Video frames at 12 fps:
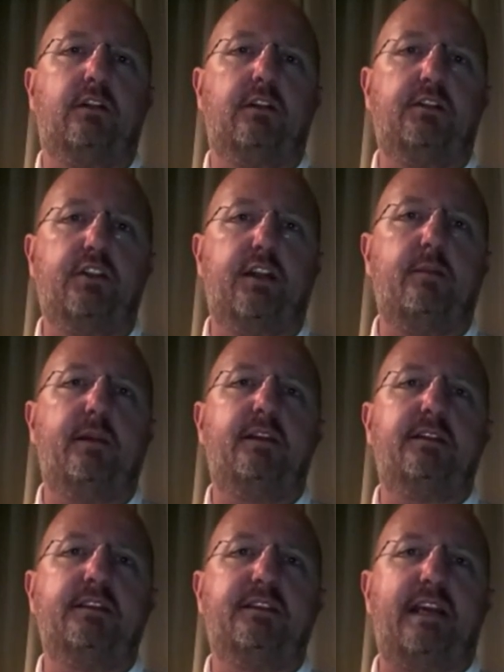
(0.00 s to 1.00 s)

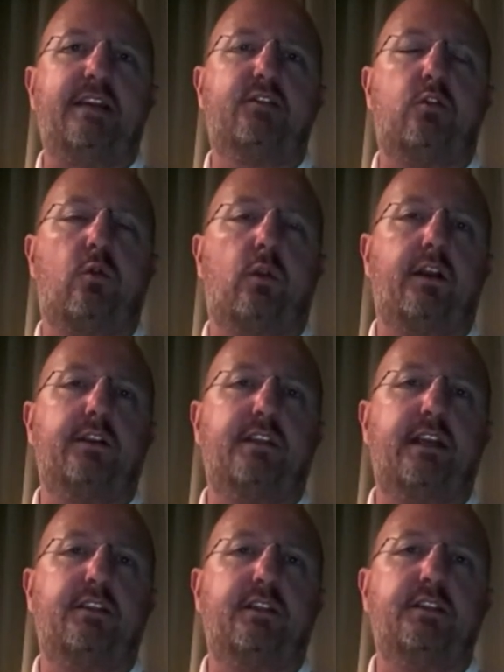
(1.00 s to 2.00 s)
legitimate disaster
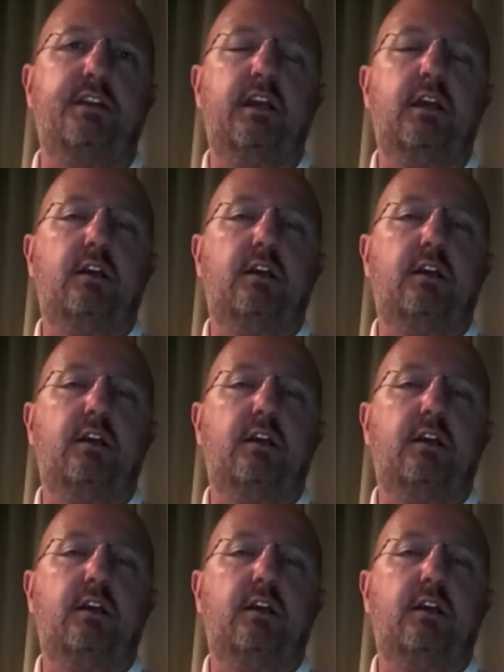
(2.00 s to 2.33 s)
organizations.